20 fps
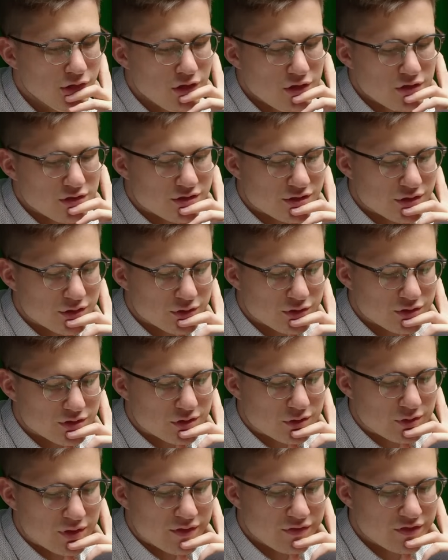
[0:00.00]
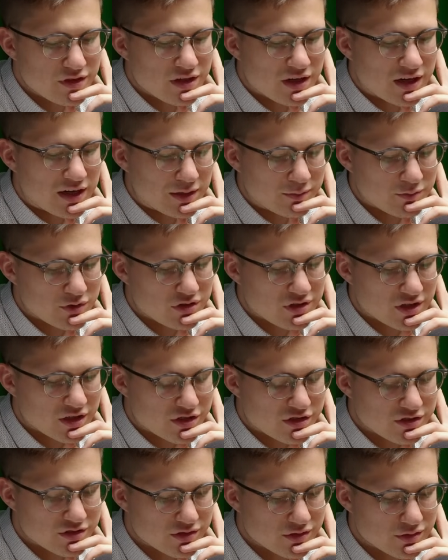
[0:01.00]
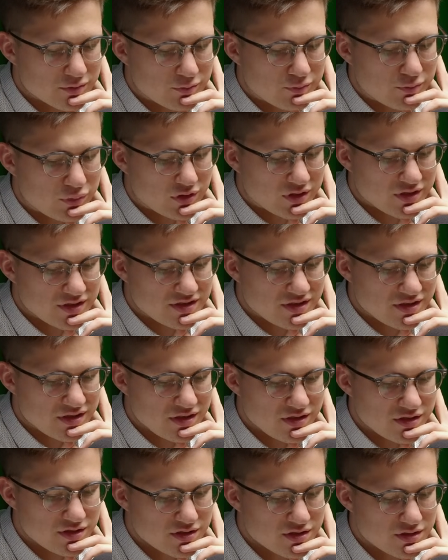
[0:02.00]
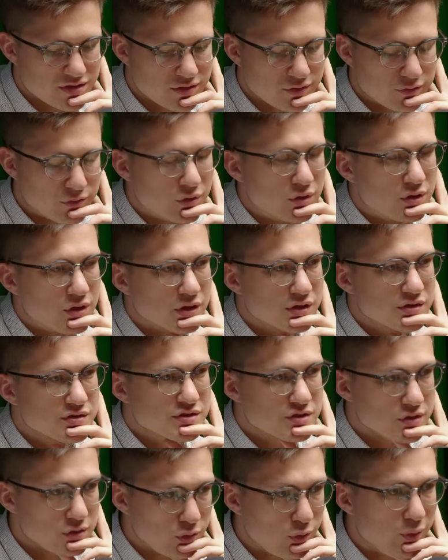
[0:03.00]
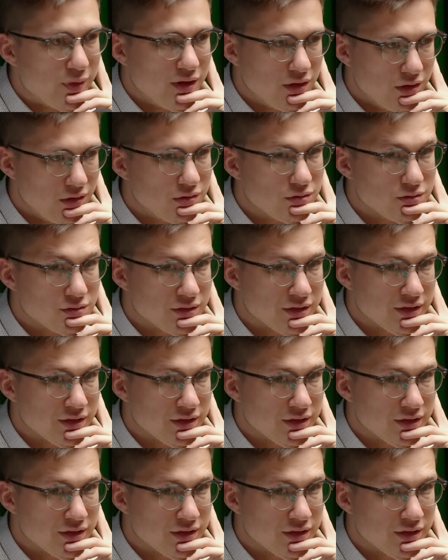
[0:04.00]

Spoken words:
So if the harm reduction policies work so well,